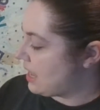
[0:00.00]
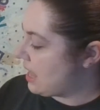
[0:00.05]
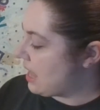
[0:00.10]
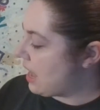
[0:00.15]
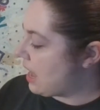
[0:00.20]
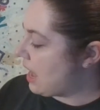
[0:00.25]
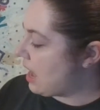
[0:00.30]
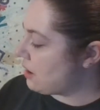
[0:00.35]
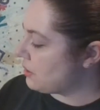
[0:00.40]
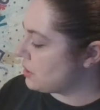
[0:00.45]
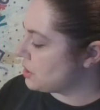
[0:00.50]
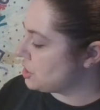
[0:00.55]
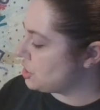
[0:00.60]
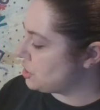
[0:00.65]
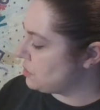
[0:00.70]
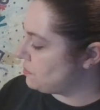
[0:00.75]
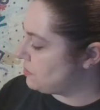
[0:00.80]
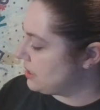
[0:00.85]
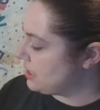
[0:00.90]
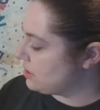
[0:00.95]
"How could
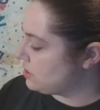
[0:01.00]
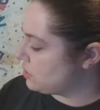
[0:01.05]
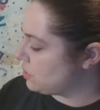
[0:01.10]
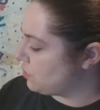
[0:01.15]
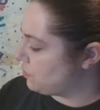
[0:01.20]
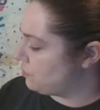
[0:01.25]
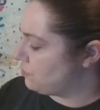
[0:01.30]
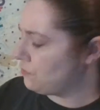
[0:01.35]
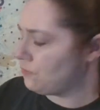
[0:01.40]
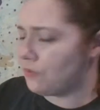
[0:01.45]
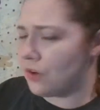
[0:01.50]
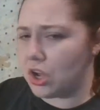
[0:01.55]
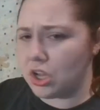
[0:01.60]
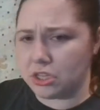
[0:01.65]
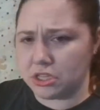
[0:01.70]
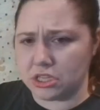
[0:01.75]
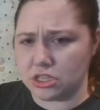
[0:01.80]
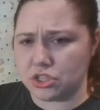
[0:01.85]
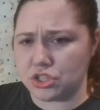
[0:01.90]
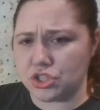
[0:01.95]
you be so
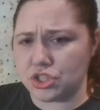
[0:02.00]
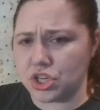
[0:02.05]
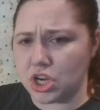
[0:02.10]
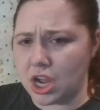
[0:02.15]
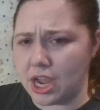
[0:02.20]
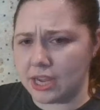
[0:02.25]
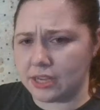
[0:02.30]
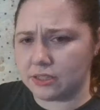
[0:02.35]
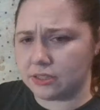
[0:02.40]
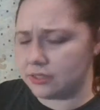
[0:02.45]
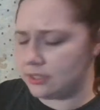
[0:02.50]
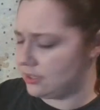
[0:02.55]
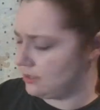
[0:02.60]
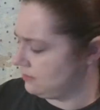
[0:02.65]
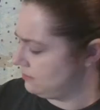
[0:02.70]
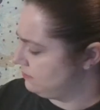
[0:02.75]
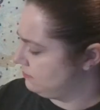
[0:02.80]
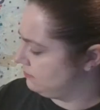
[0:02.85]
foolish, child?"